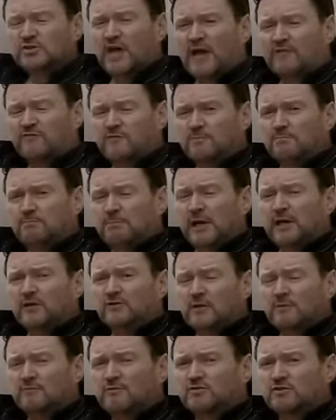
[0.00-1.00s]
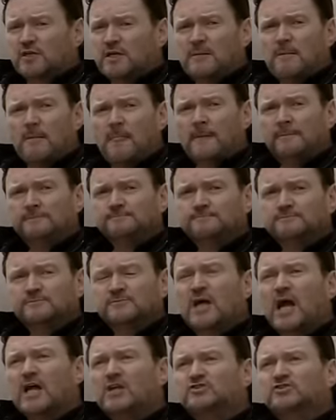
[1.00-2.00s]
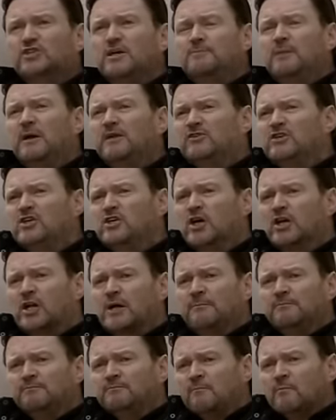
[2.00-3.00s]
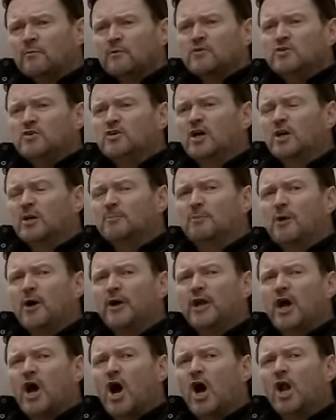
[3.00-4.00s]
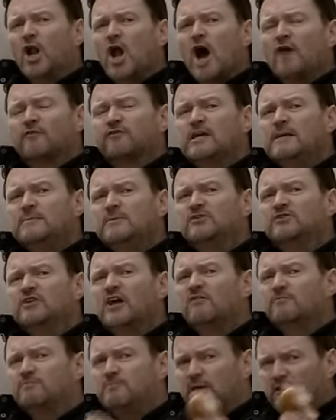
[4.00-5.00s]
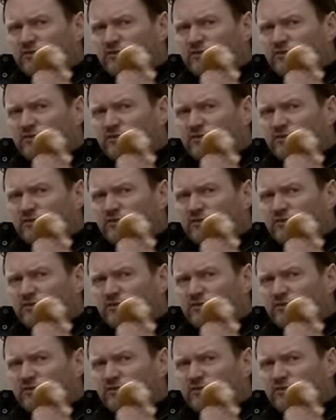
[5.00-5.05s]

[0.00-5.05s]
Aside from pigs, obviously. Now, you see, Peter, you gotta, you gotta burn it all off, keep yourself